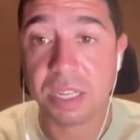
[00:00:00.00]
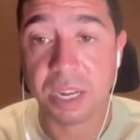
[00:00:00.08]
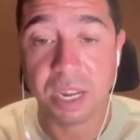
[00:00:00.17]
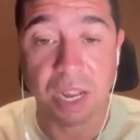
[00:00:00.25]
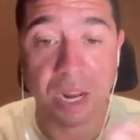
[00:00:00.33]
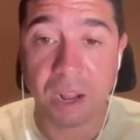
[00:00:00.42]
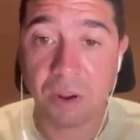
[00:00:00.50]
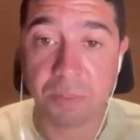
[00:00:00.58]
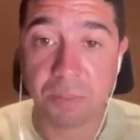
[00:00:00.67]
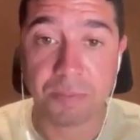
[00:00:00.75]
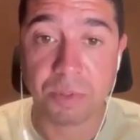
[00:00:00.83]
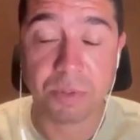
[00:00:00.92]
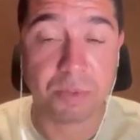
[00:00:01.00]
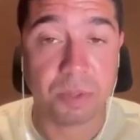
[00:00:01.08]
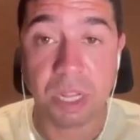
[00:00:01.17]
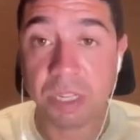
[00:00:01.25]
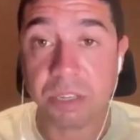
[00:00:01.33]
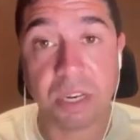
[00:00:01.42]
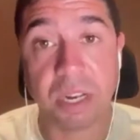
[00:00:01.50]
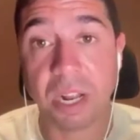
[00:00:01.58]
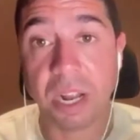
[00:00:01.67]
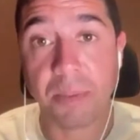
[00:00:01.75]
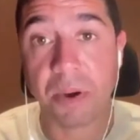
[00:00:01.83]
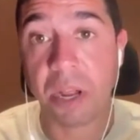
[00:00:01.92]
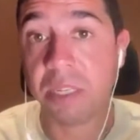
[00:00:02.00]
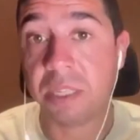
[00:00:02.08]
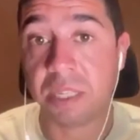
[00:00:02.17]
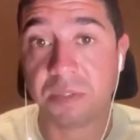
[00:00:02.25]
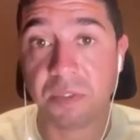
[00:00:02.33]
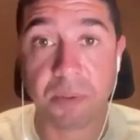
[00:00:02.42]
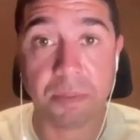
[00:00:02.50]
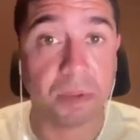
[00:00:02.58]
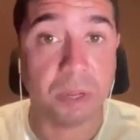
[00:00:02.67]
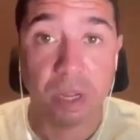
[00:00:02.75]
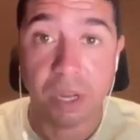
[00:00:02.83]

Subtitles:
they get literally presents from